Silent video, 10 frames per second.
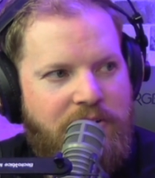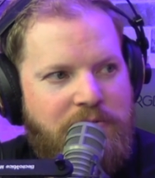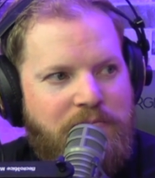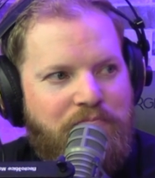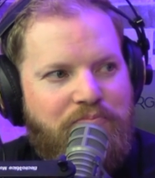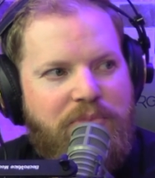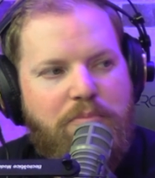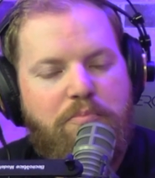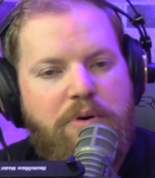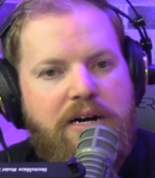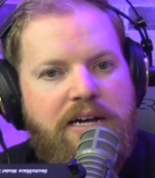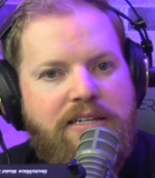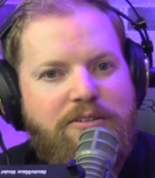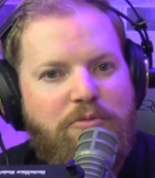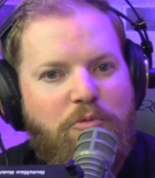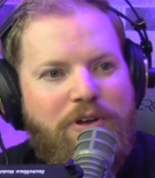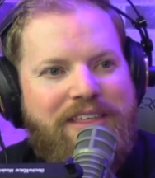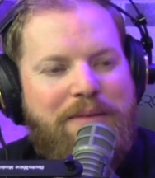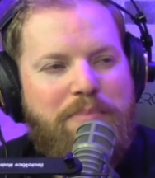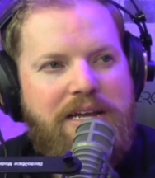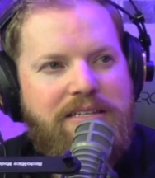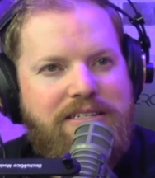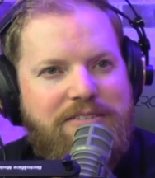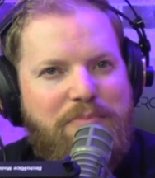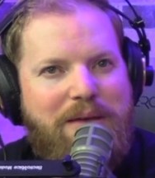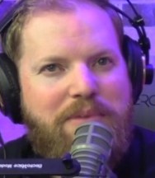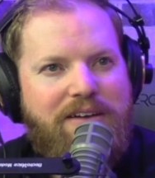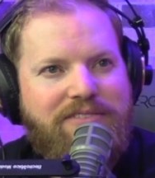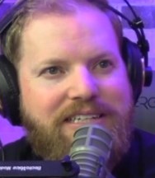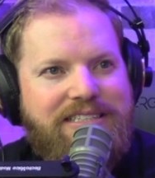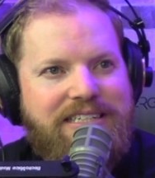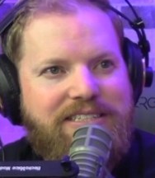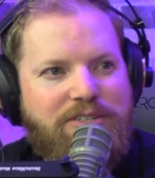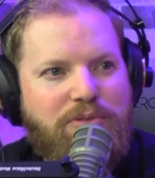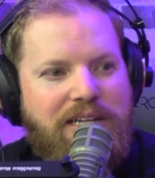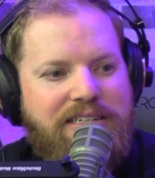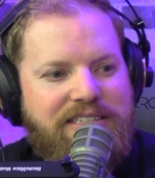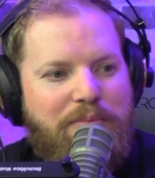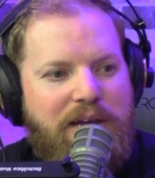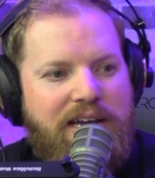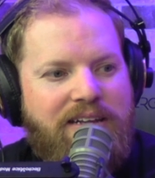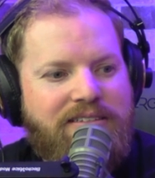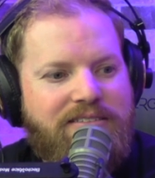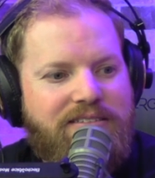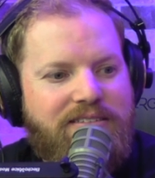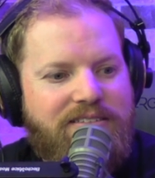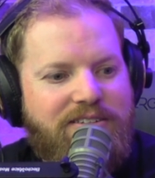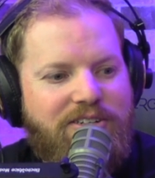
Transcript: Okay. But what that means is maybe I've let decentralized command